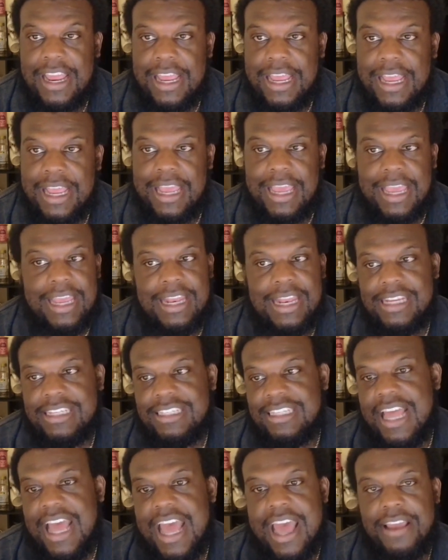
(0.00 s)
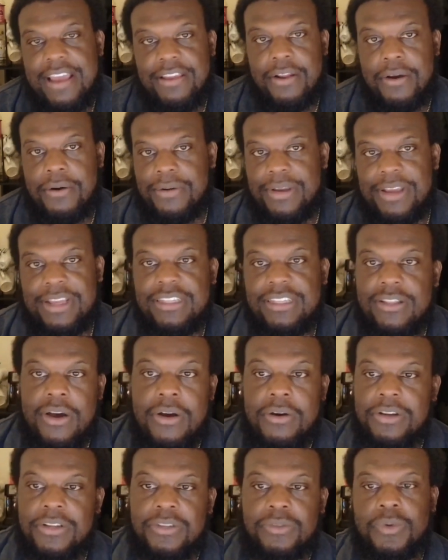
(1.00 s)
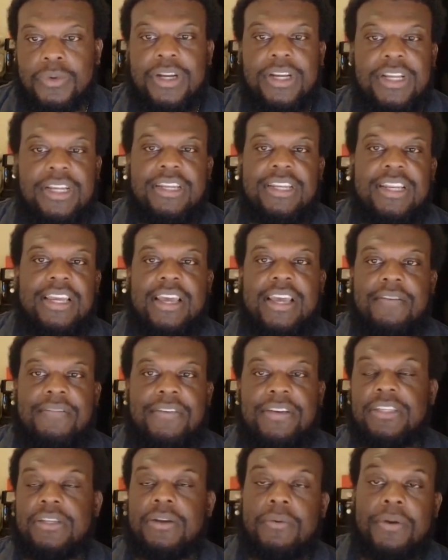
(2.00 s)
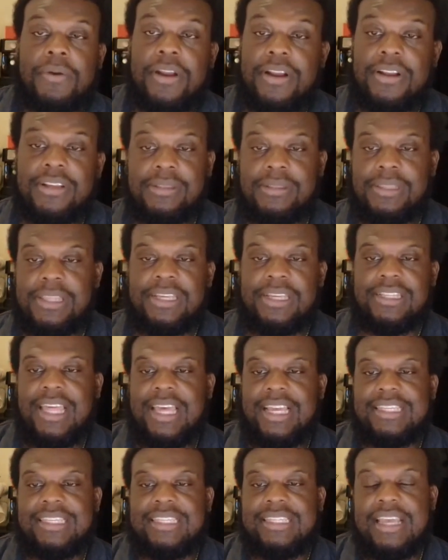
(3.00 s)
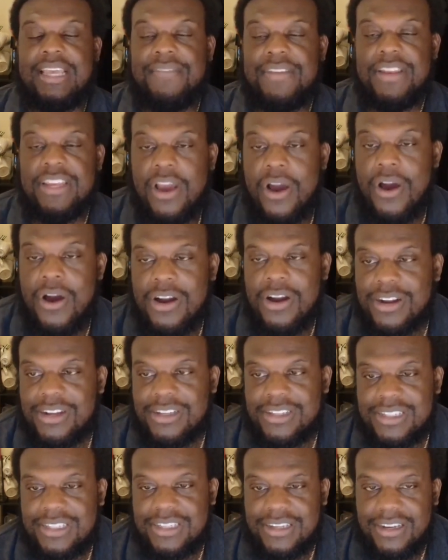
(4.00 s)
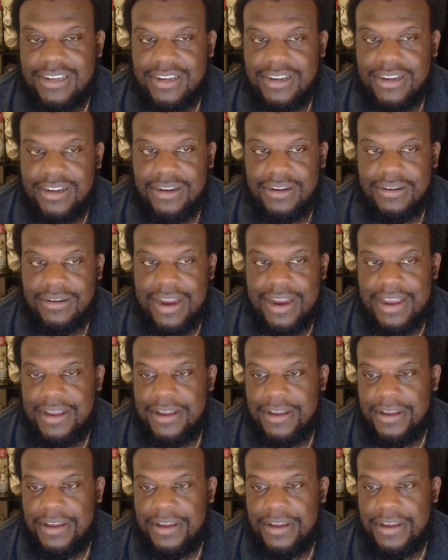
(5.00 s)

he doesn't have, his longest run of his career, I think, like 7 yards, right?